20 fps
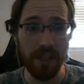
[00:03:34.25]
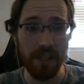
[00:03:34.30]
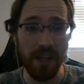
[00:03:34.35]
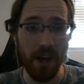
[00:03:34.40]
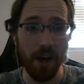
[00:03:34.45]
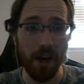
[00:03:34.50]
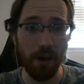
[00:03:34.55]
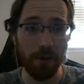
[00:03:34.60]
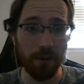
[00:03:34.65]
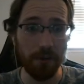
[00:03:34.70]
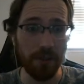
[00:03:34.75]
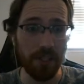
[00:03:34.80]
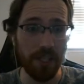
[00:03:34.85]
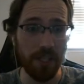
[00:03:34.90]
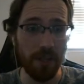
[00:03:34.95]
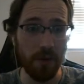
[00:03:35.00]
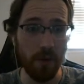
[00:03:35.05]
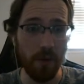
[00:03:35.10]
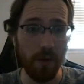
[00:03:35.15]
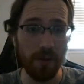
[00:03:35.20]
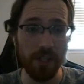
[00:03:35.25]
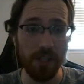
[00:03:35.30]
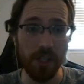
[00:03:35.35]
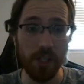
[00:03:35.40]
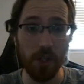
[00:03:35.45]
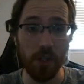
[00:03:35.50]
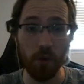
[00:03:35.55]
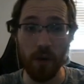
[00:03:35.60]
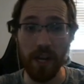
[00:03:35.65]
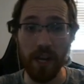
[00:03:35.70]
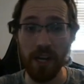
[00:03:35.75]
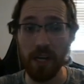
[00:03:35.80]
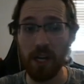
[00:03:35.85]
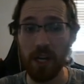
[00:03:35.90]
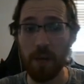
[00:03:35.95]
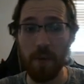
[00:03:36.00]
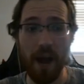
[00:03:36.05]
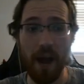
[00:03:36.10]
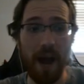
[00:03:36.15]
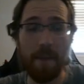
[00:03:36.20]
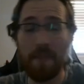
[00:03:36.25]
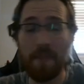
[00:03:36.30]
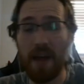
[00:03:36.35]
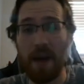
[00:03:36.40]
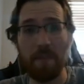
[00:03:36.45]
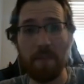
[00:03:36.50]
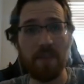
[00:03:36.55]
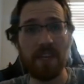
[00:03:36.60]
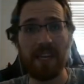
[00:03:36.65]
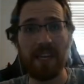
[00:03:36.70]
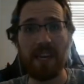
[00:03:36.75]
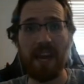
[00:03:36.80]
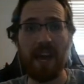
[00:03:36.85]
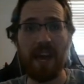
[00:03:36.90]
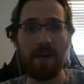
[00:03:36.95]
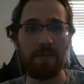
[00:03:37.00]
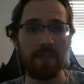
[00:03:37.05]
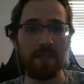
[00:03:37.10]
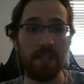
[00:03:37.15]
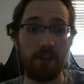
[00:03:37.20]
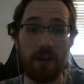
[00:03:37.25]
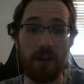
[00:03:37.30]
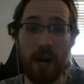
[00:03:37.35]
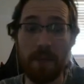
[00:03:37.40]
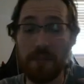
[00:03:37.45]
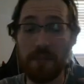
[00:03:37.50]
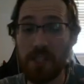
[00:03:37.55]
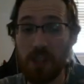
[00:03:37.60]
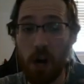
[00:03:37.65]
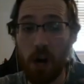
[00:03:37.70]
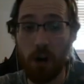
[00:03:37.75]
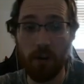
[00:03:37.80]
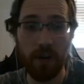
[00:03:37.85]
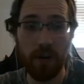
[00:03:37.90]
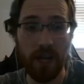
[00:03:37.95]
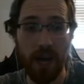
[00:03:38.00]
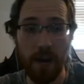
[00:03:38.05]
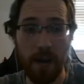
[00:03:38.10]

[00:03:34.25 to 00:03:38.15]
The other two, straight up, I'm thinking F tier. I'm sorry.